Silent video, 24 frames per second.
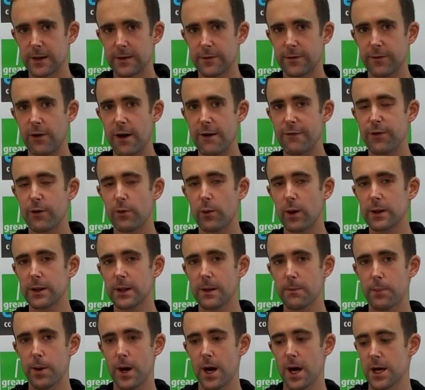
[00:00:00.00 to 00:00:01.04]
For everyone
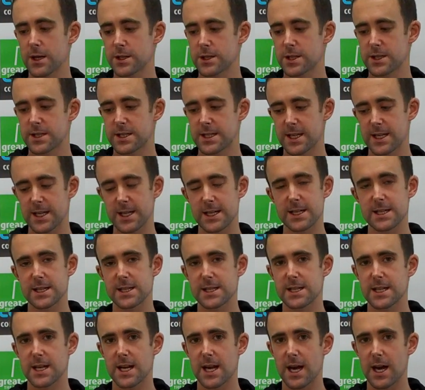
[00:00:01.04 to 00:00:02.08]
that
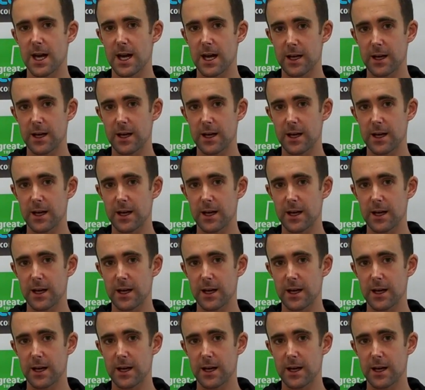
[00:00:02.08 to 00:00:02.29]
purchases